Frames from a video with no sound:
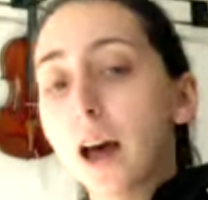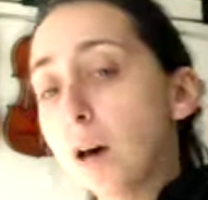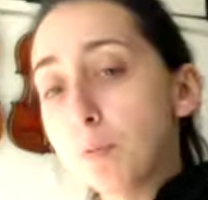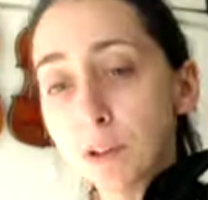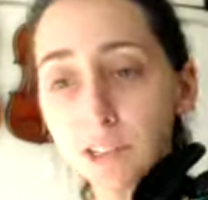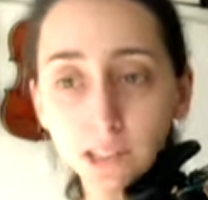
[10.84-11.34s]

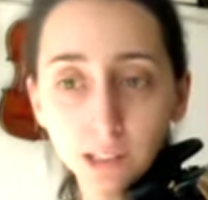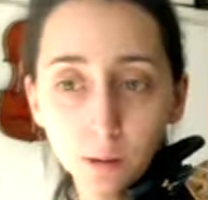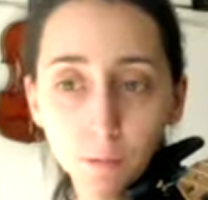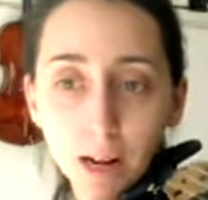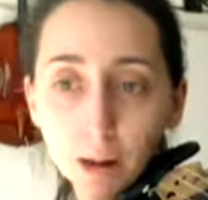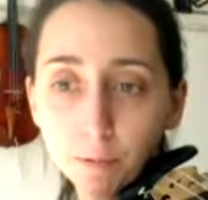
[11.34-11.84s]
basically
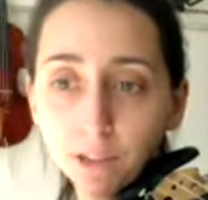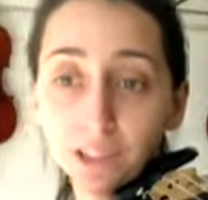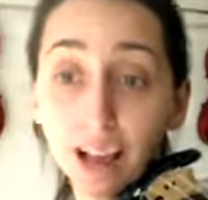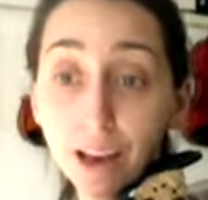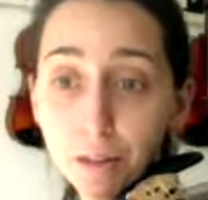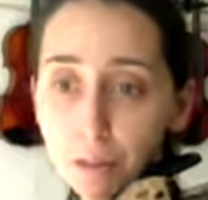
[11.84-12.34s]
what happens,
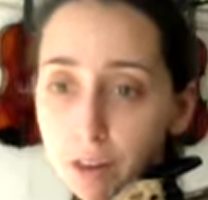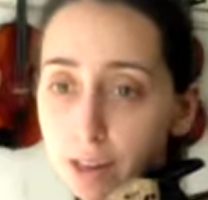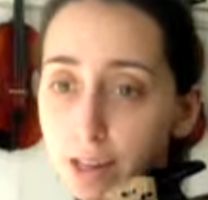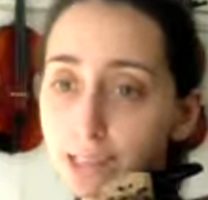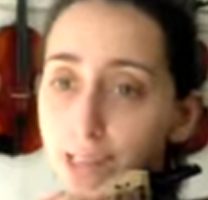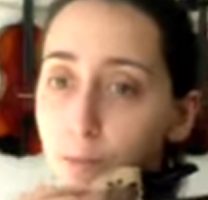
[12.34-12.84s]
I
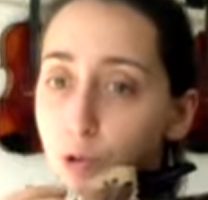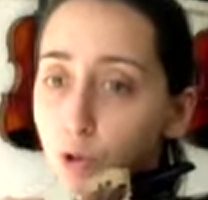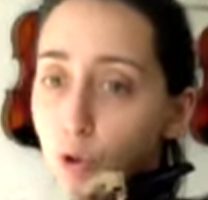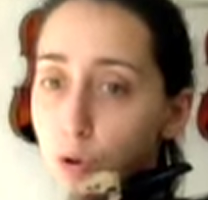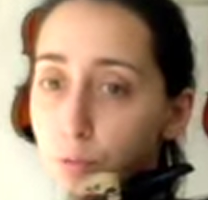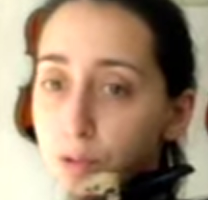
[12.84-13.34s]
think, is that when you
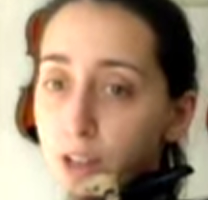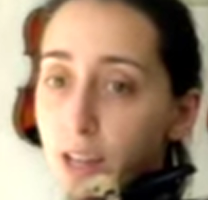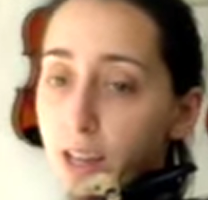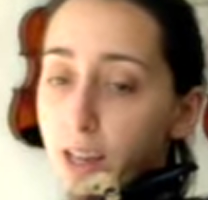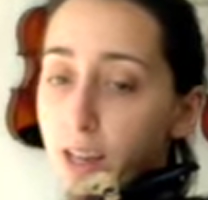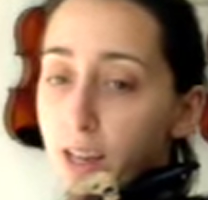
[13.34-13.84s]
go to
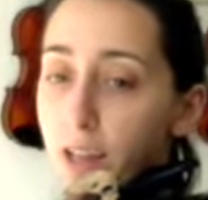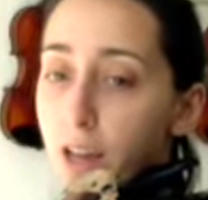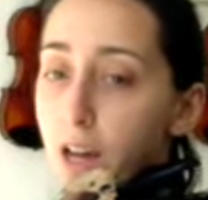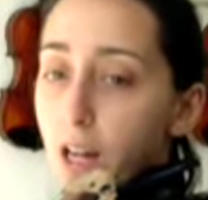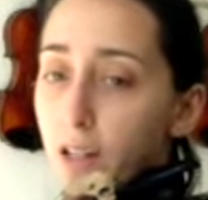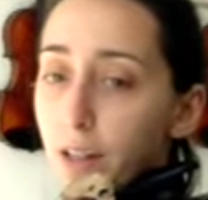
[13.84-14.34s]
play,
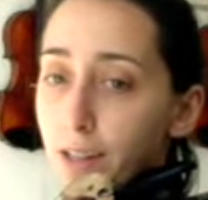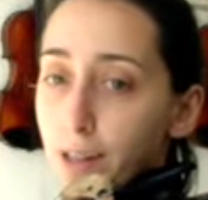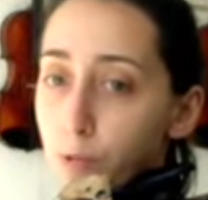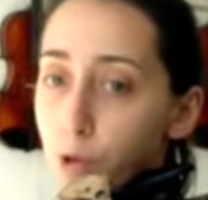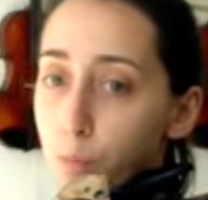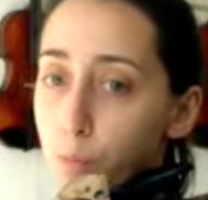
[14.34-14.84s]
a lot of
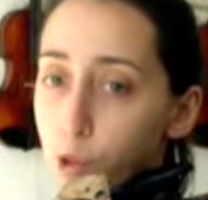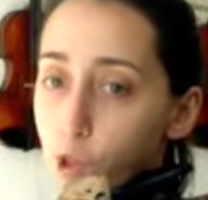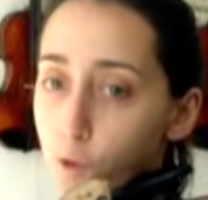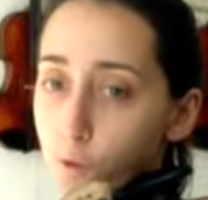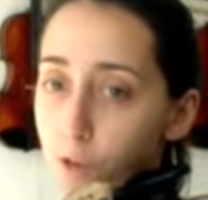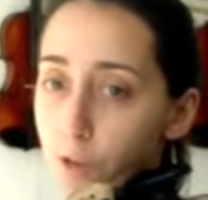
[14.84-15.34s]
times you push your
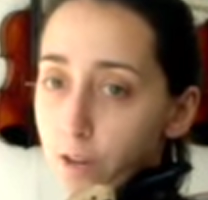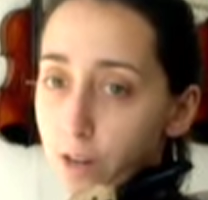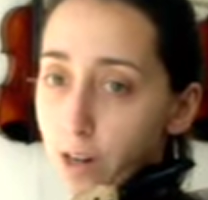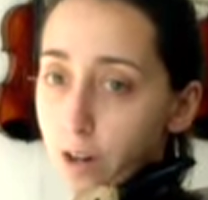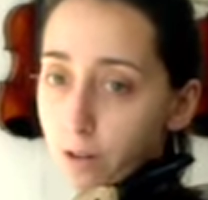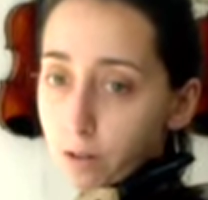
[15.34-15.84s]
finger
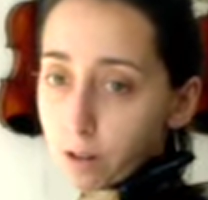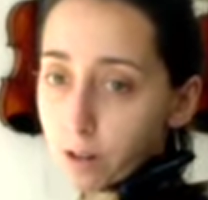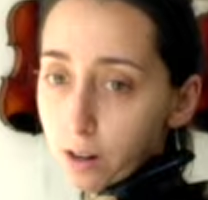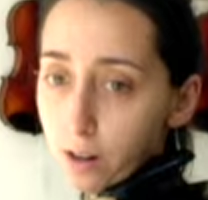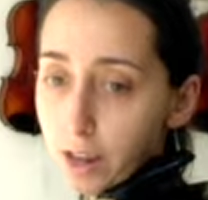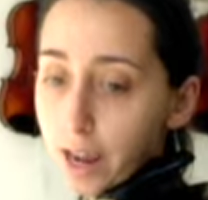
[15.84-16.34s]
down
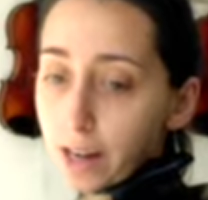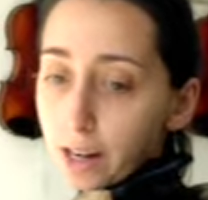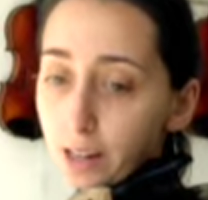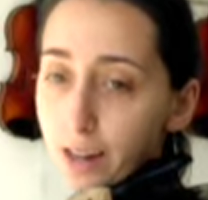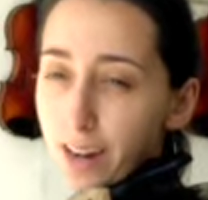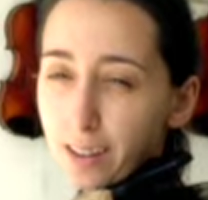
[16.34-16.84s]
and it
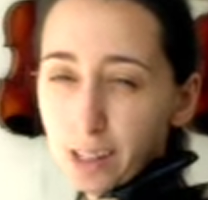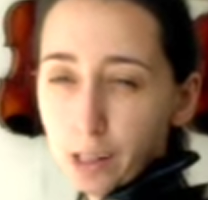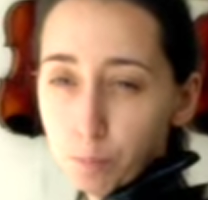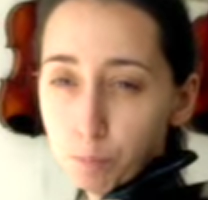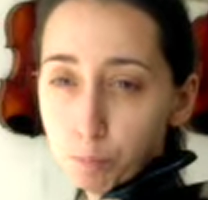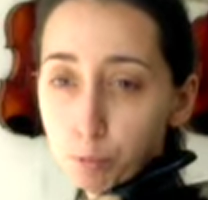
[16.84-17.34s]
kind of like
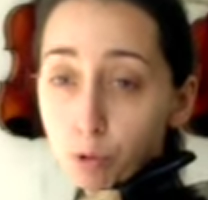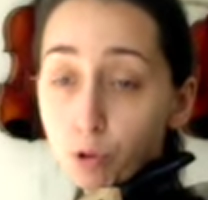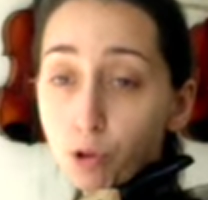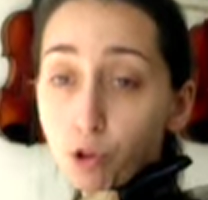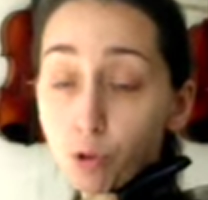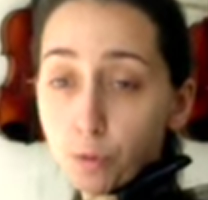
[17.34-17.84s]

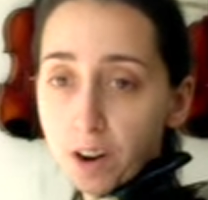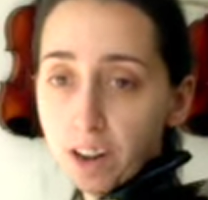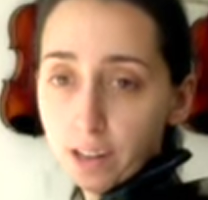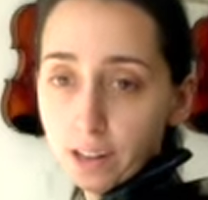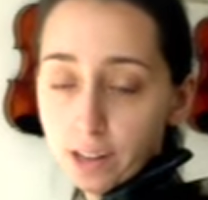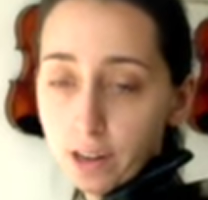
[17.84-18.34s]
pulls your
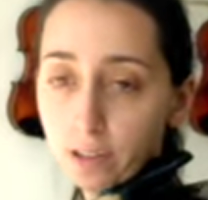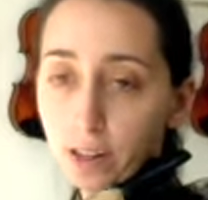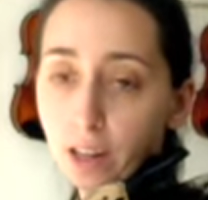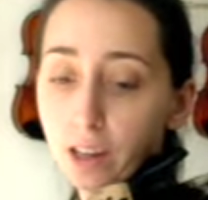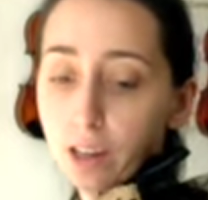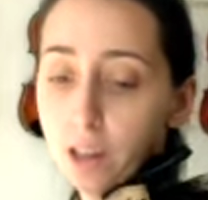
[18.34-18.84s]
violin down.
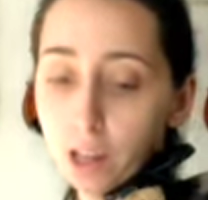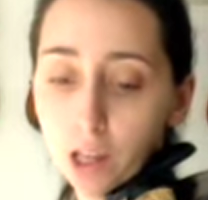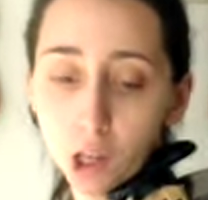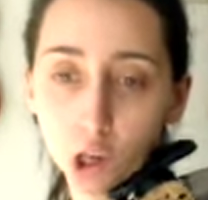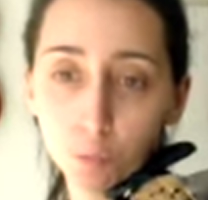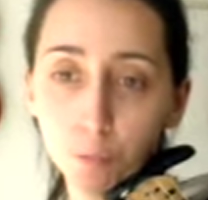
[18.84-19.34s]
Like
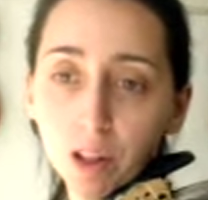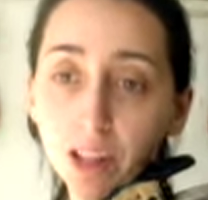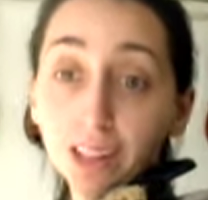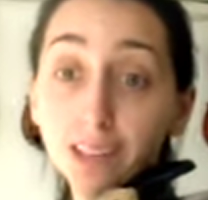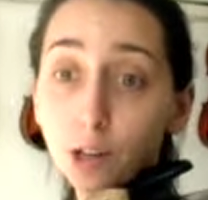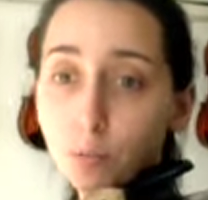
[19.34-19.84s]
you're playing,
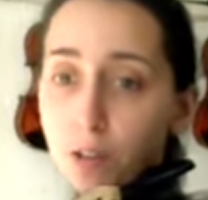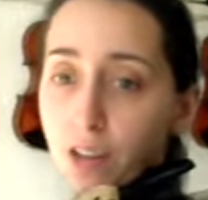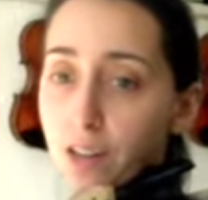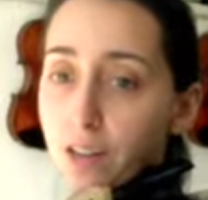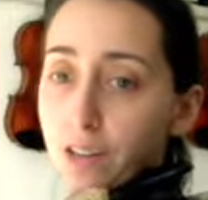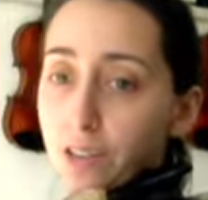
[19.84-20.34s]
let's say you're playing
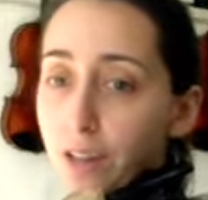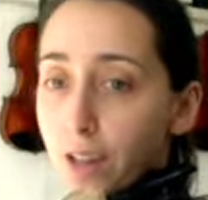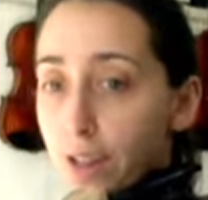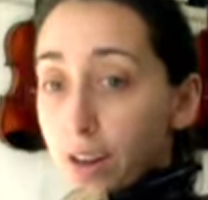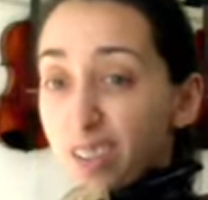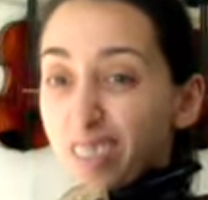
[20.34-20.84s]
a D scale,
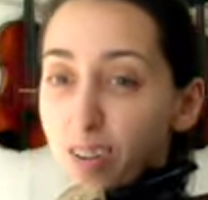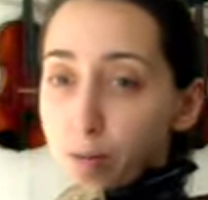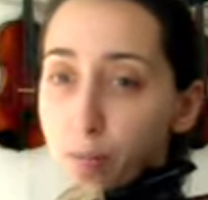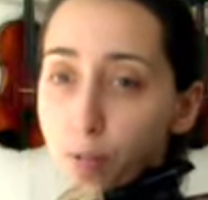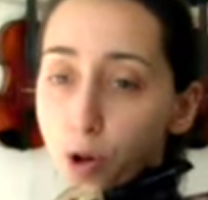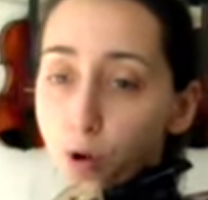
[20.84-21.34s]
I don't even have my
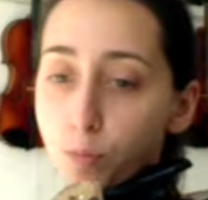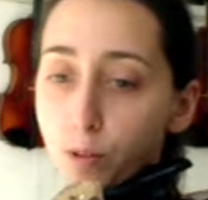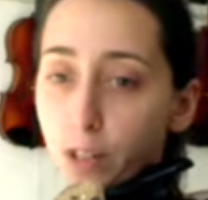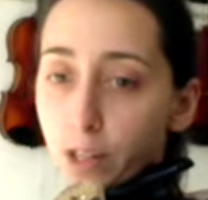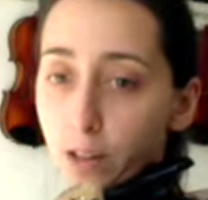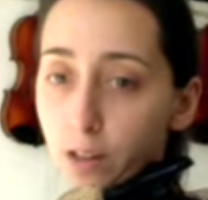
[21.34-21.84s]
bow, but
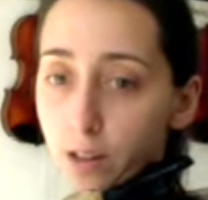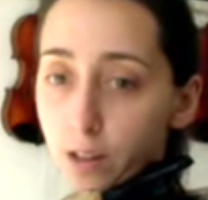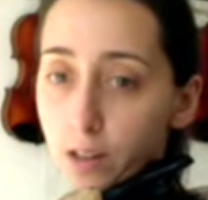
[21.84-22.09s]
like